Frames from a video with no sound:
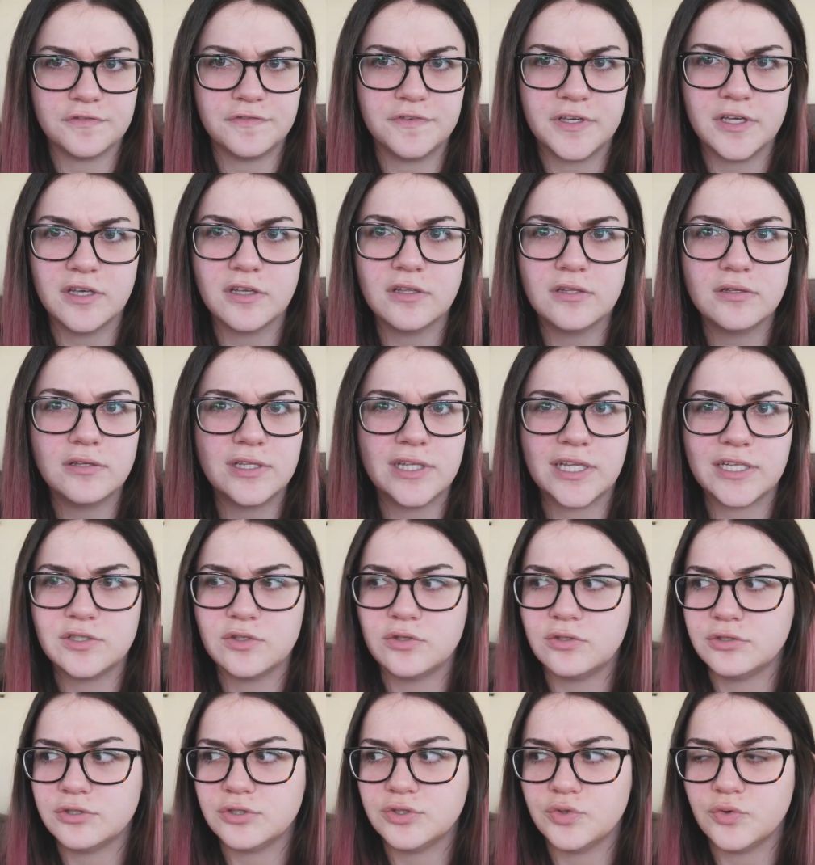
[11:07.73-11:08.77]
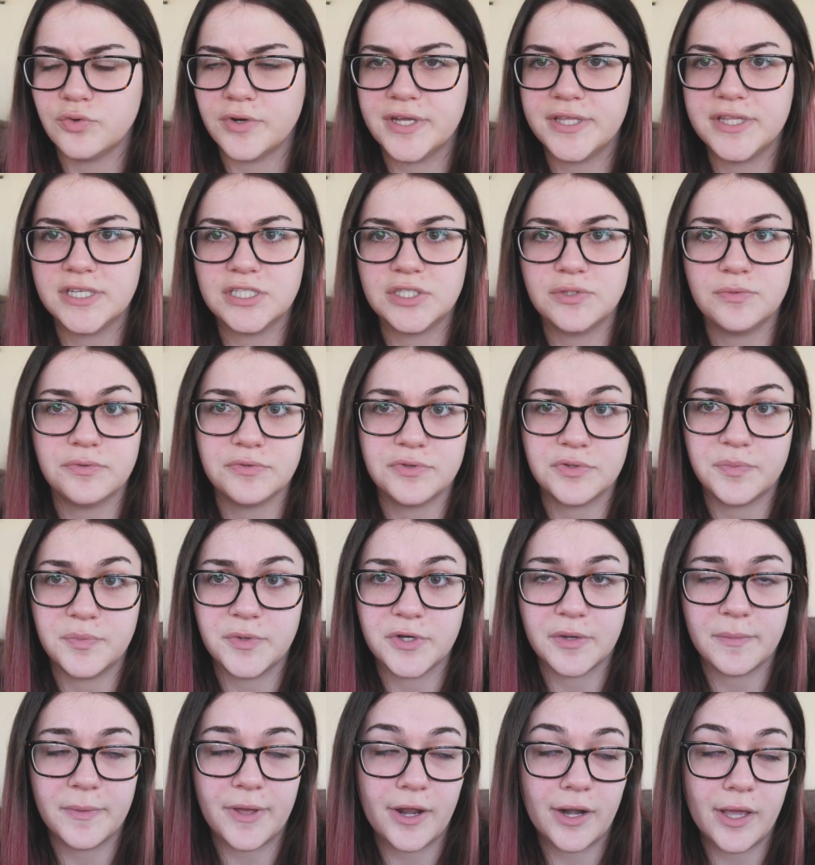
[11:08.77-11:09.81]
Phil and like told her story and then she wrote the
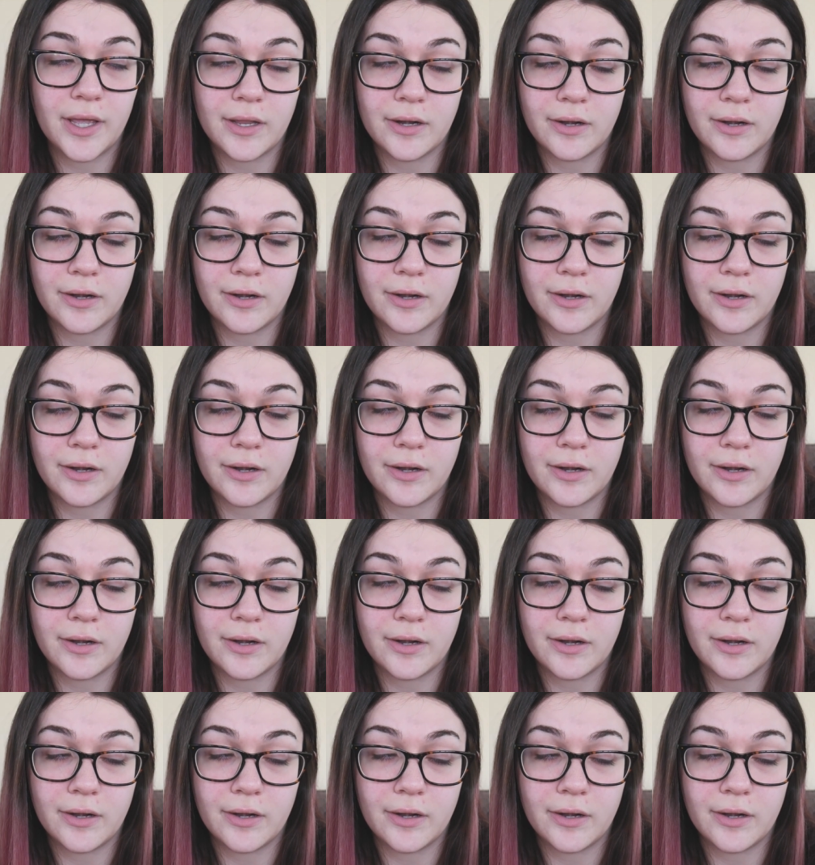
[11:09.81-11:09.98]
book about it.